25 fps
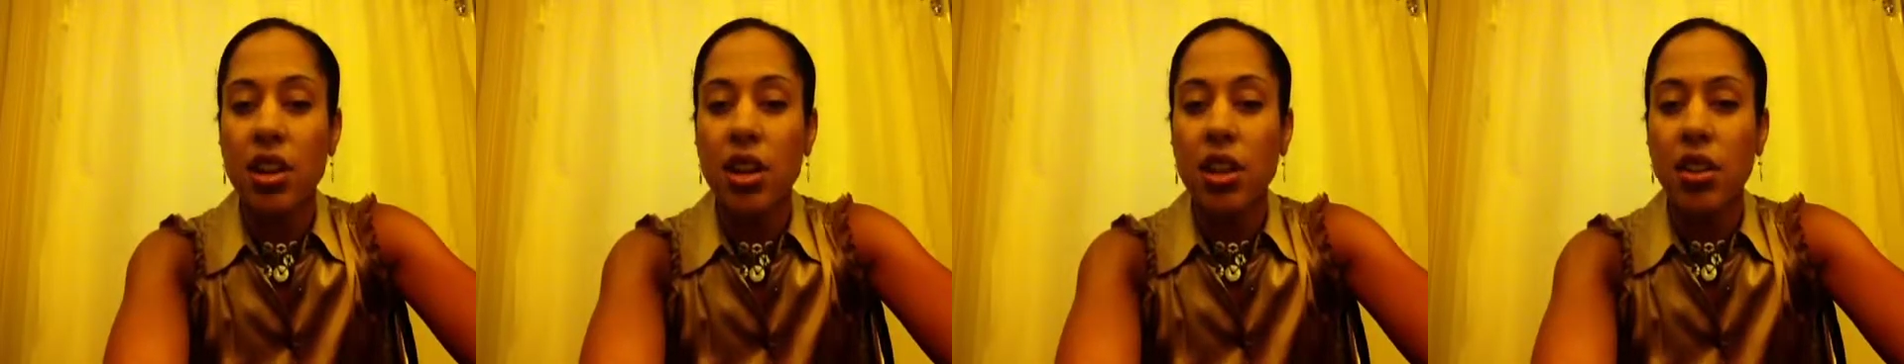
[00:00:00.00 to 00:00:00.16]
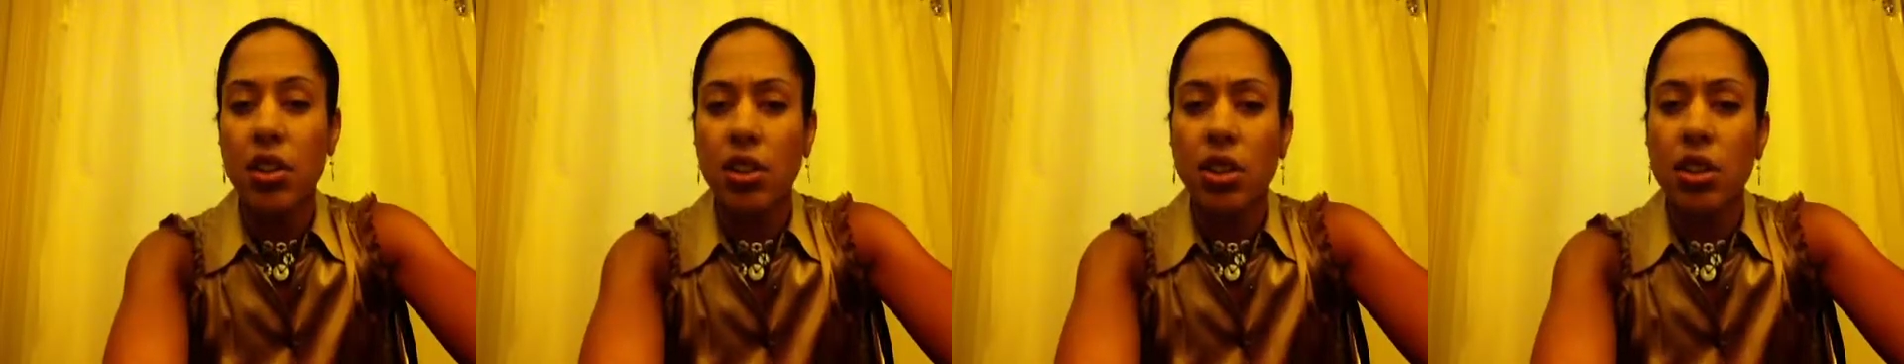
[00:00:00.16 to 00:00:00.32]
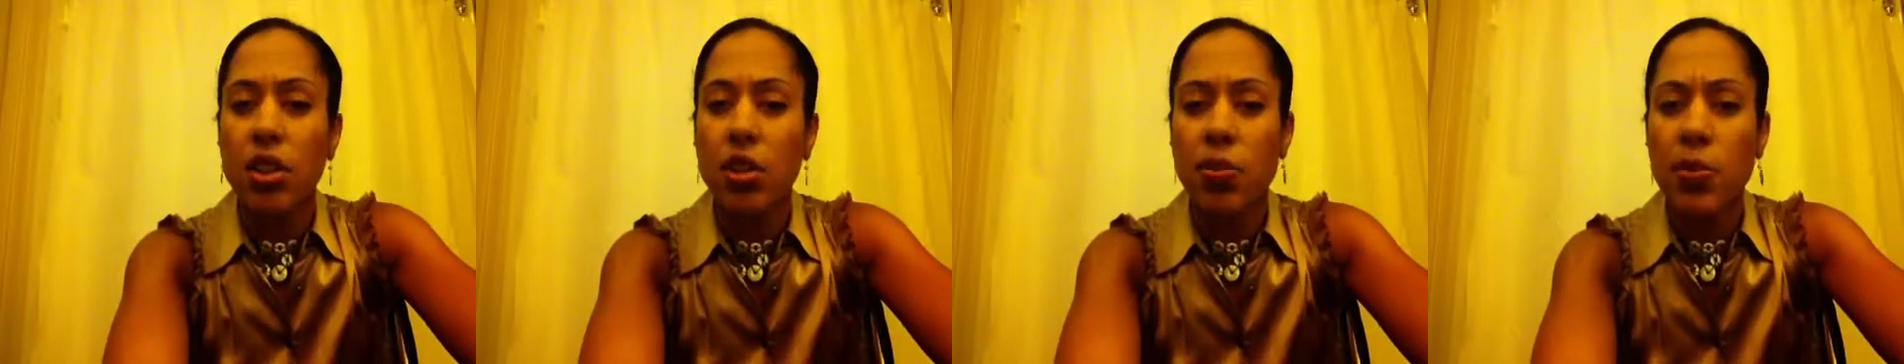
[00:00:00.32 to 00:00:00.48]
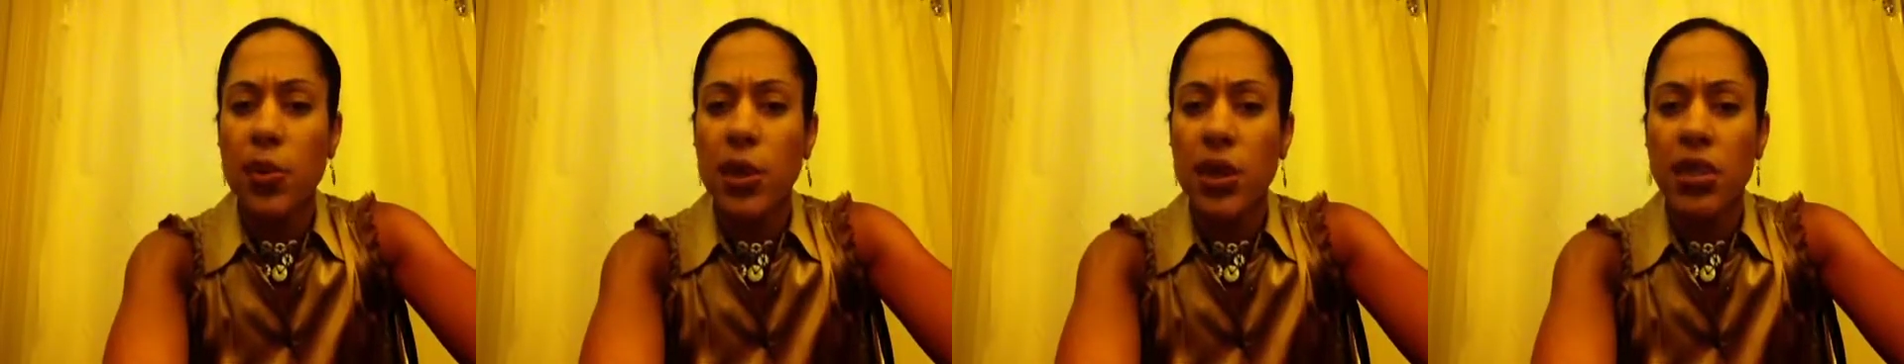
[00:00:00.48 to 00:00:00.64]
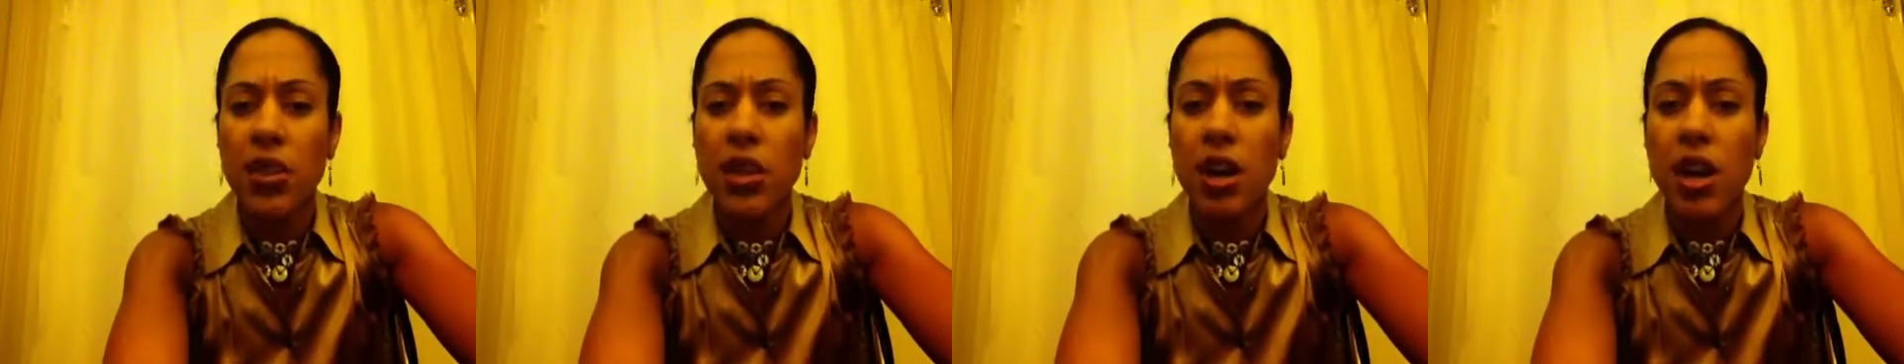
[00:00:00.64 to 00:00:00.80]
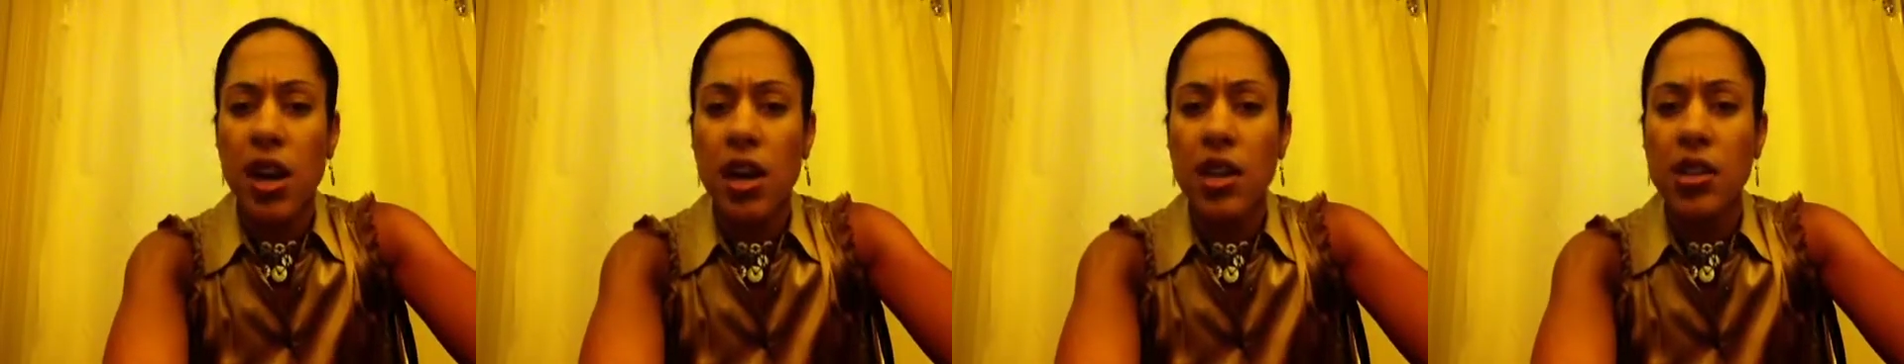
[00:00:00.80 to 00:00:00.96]
Look me in
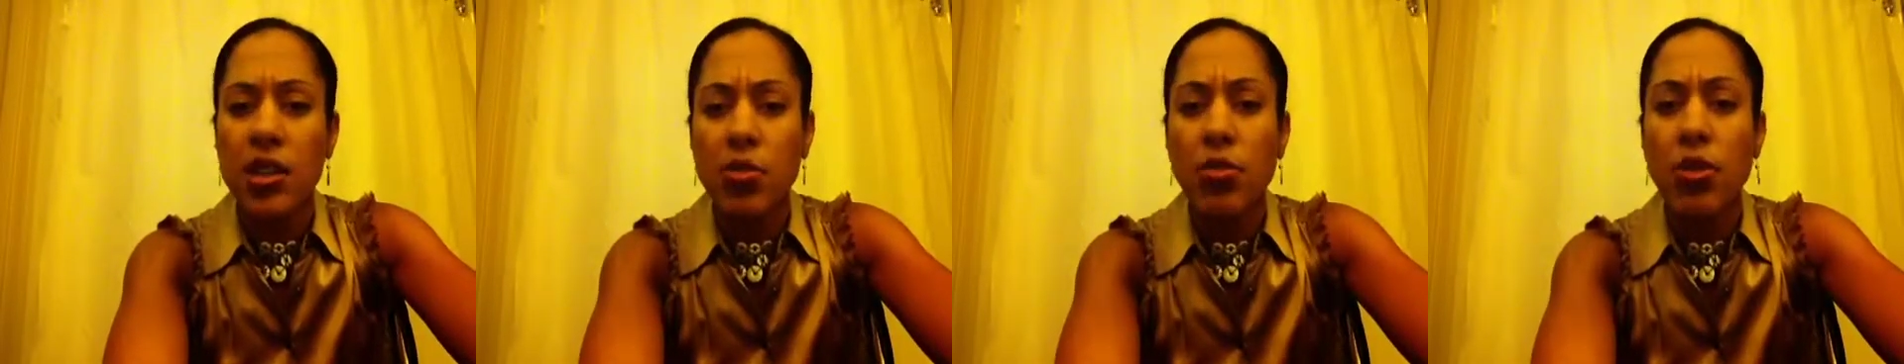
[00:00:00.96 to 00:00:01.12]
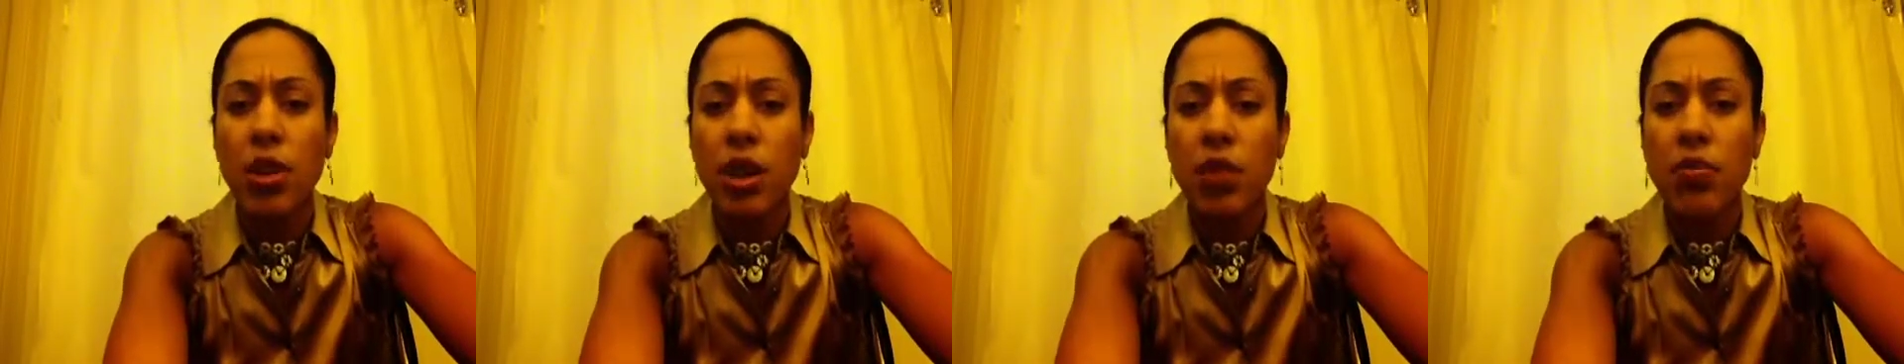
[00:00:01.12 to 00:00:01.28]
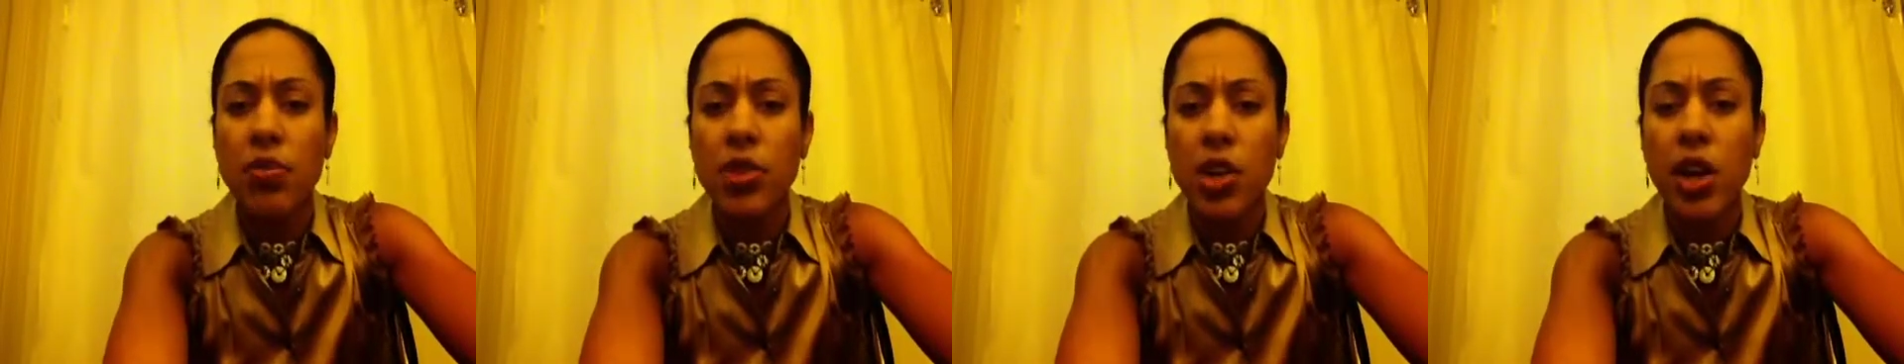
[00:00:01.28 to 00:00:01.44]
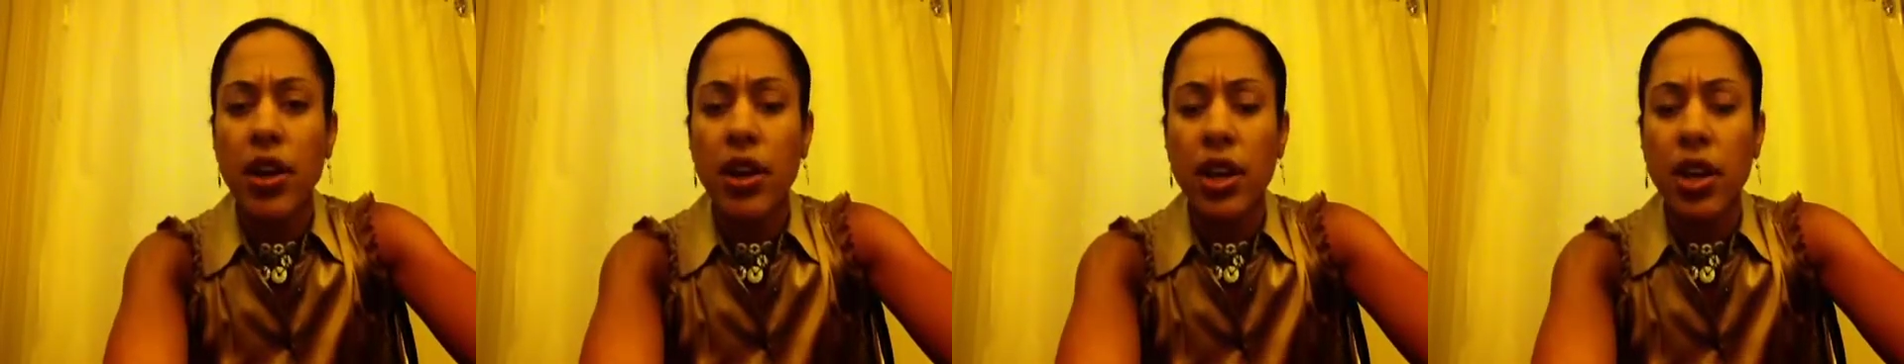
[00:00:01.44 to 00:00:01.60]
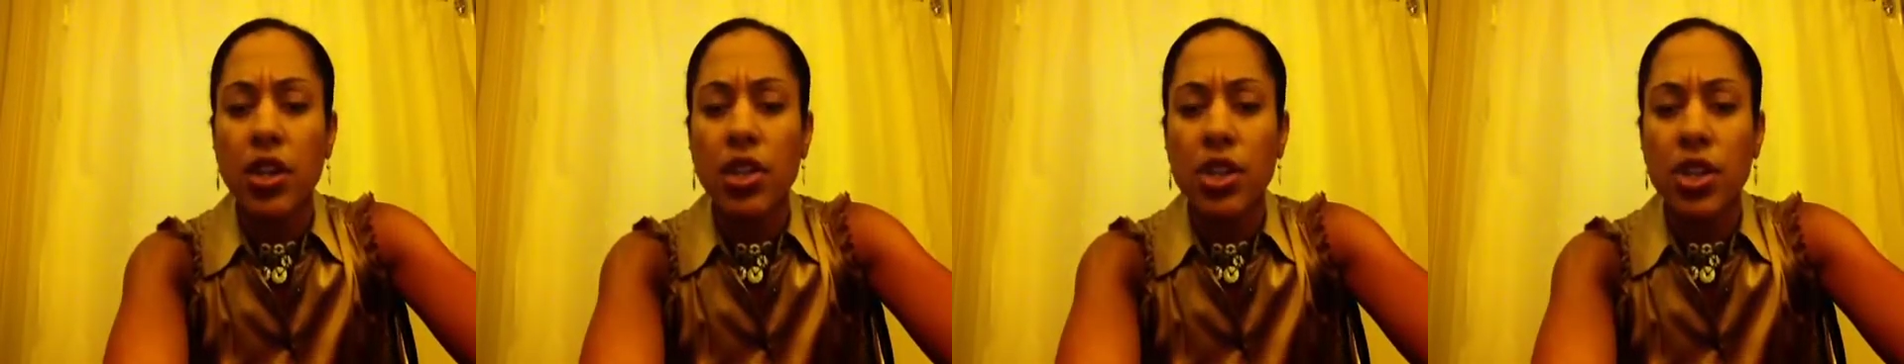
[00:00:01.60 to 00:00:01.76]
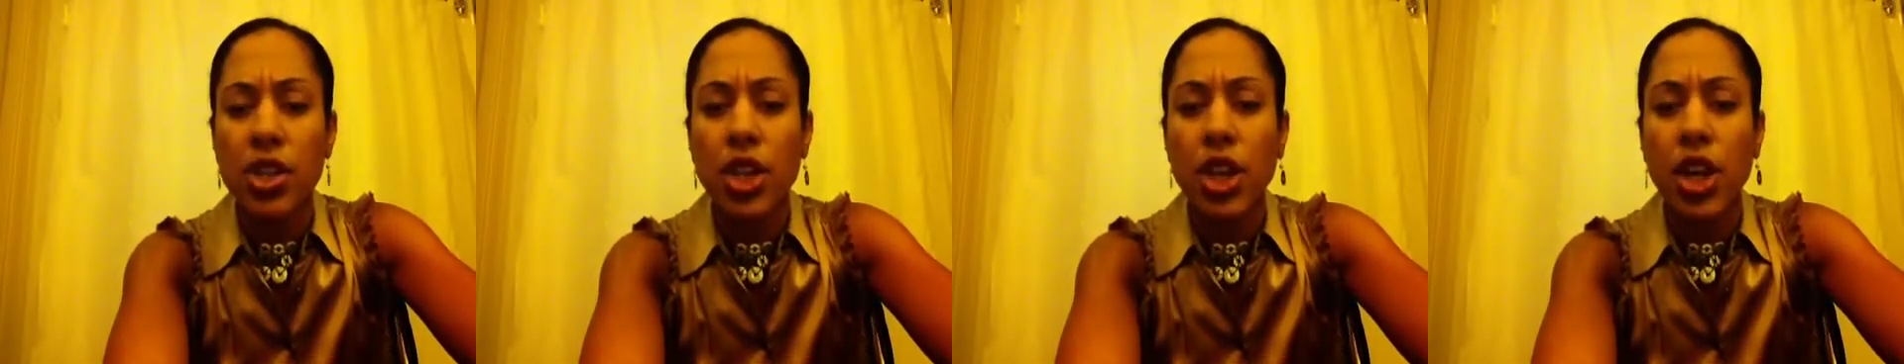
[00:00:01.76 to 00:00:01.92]
the eyes when I'm
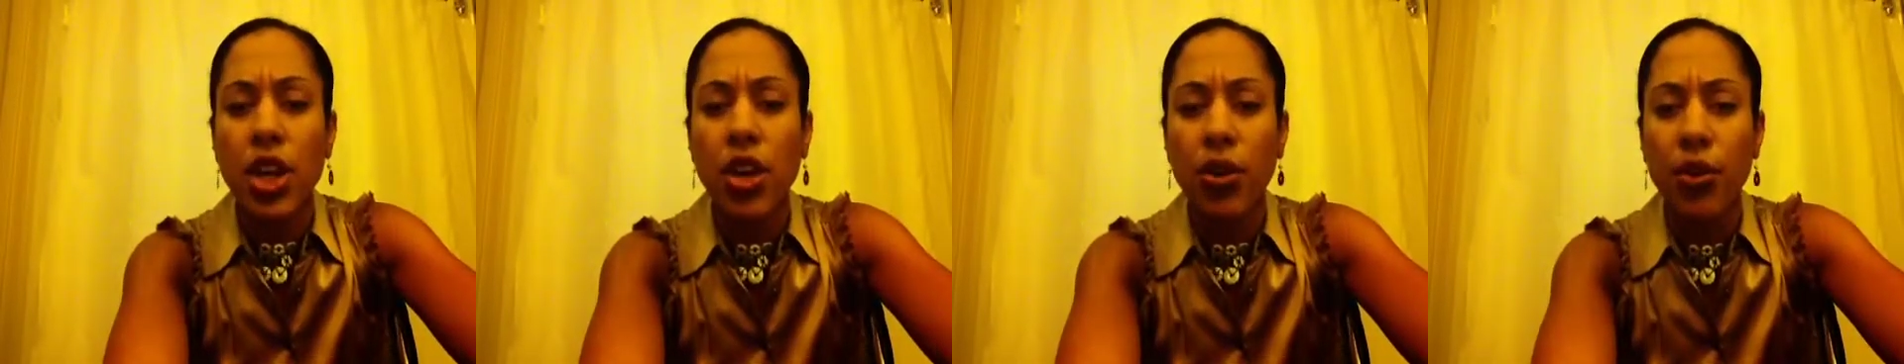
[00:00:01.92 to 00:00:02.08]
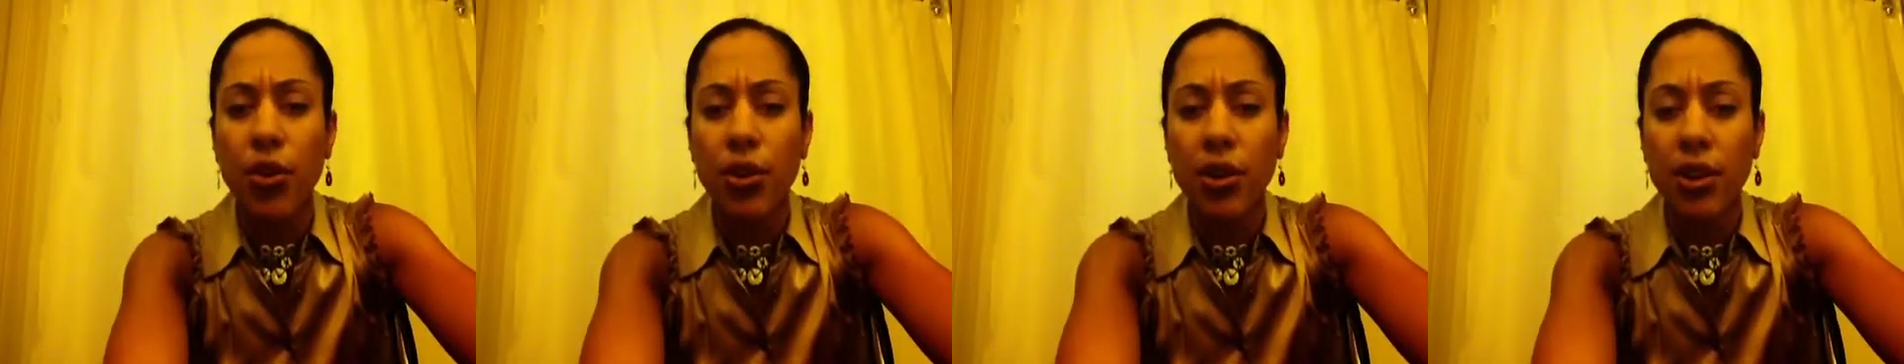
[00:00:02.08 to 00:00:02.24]
talking to you.